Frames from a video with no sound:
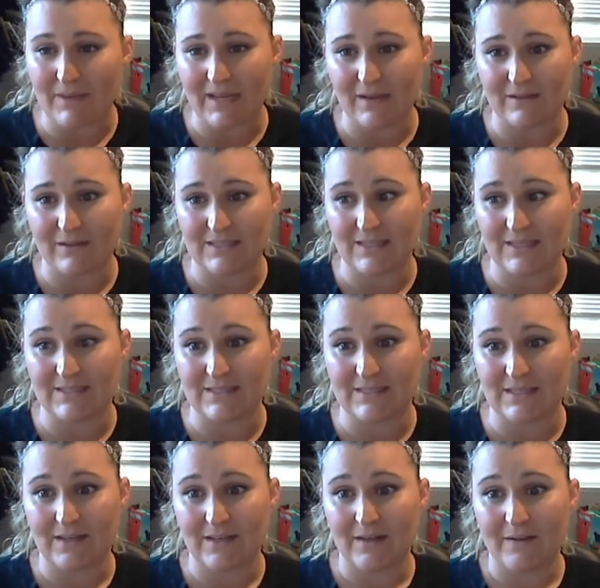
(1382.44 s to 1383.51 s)
else's,
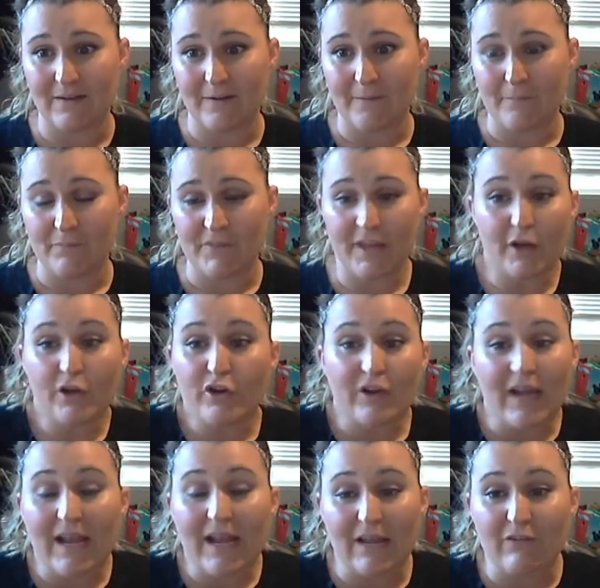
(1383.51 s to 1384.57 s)
they're
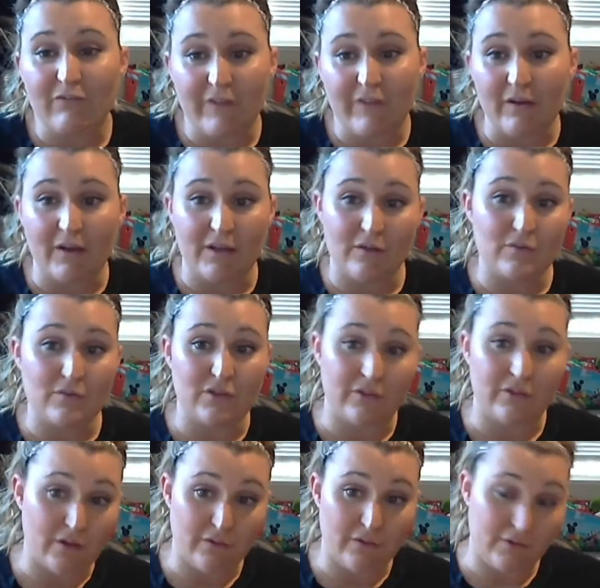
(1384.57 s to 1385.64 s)
creating fear in you, so
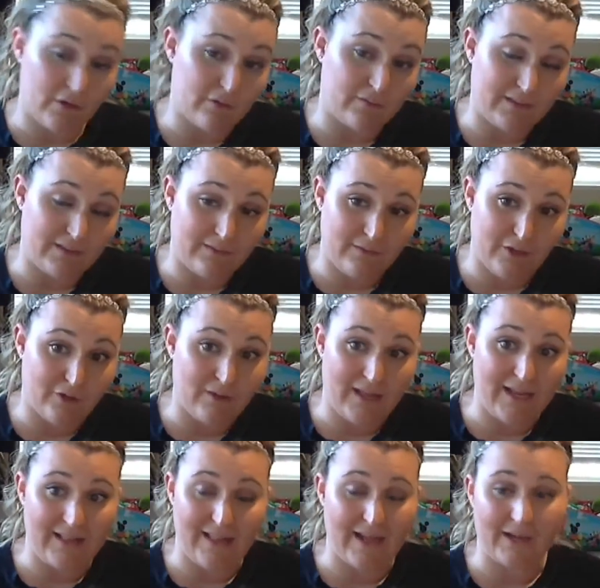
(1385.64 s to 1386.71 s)
you're
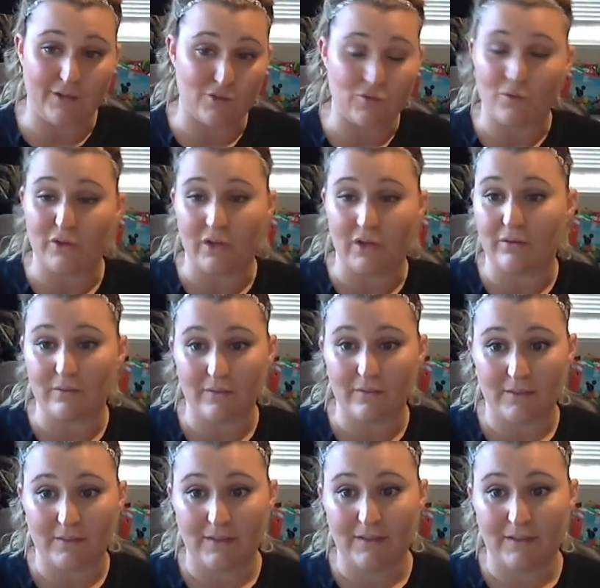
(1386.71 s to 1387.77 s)
letting that control you.
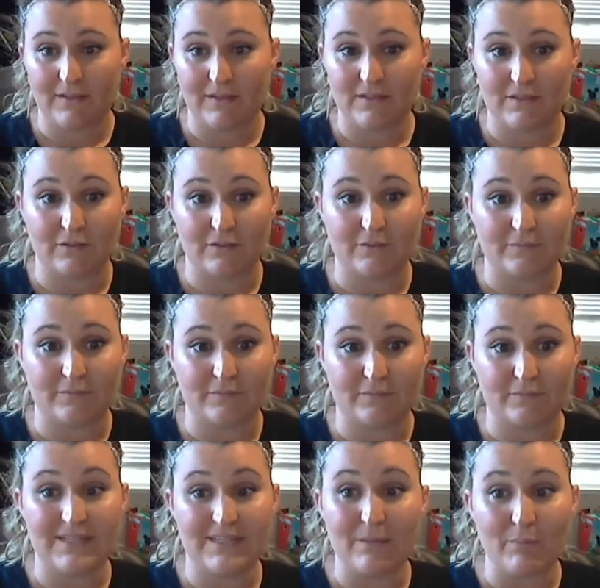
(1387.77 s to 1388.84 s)
So my
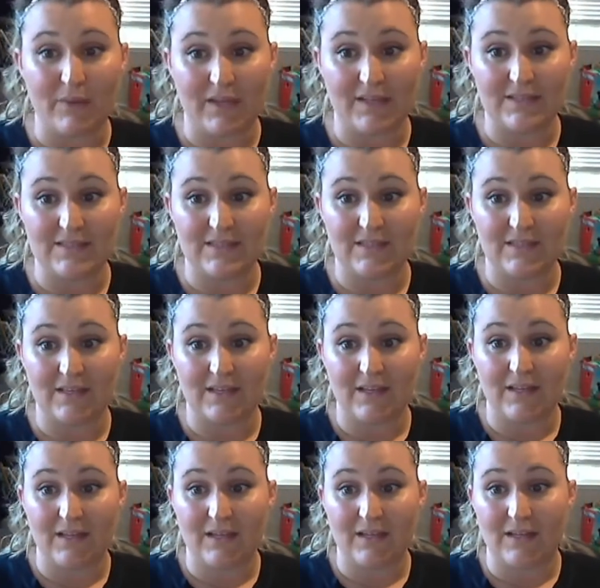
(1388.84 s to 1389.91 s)
tip is,
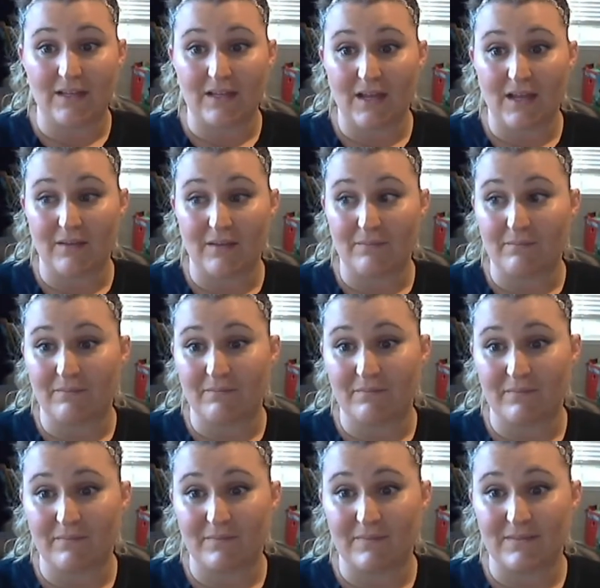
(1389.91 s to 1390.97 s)

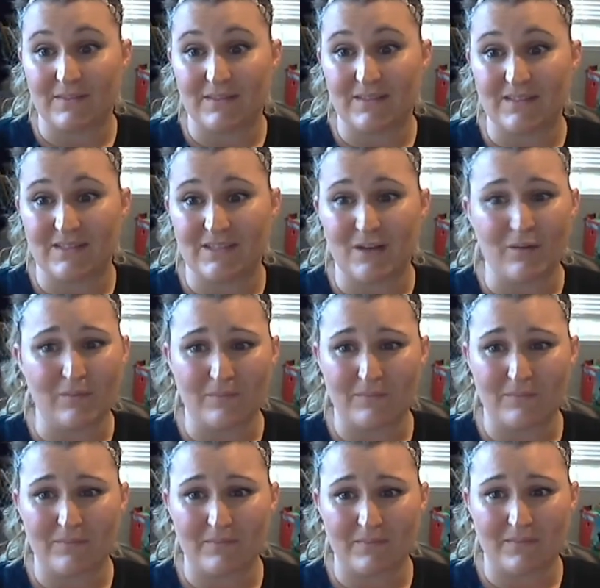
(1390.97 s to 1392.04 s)
don't
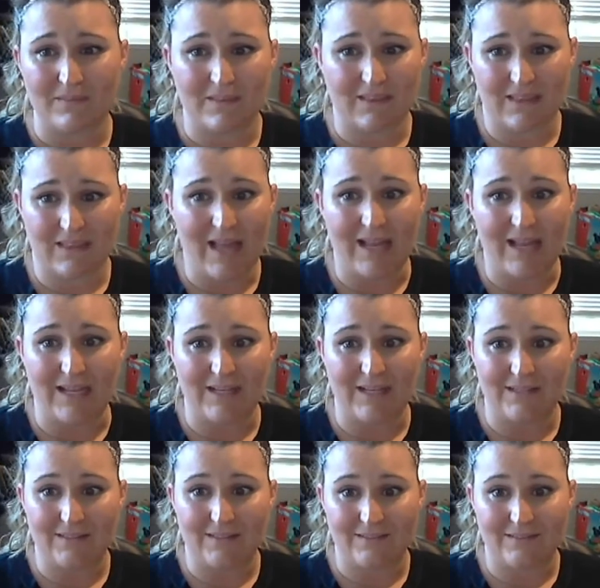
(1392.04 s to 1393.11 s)
let it.
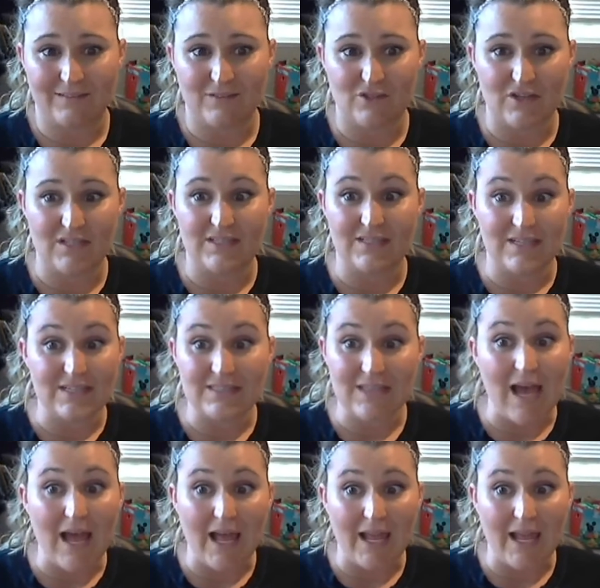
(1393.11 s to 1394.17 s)
Just
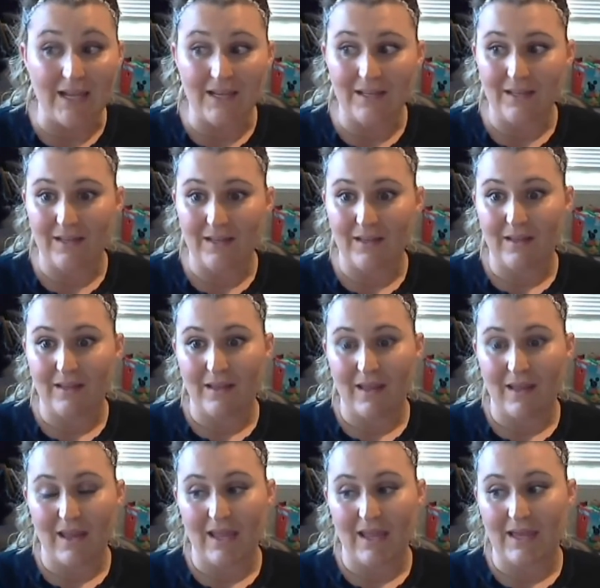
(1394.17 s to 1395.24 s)
decide
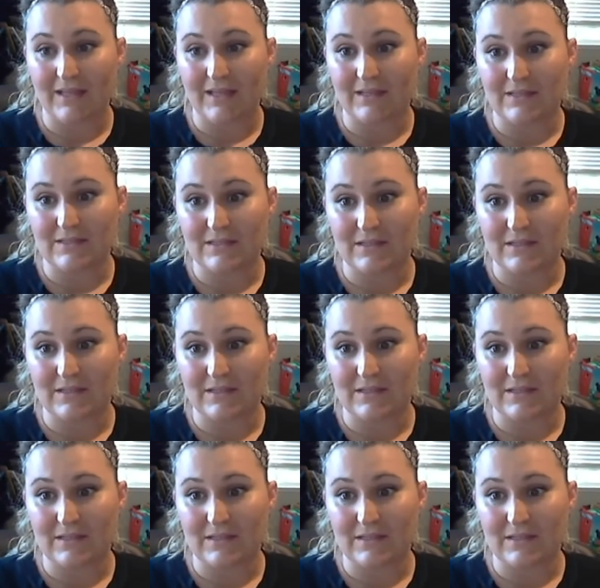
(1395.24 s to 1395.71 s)
and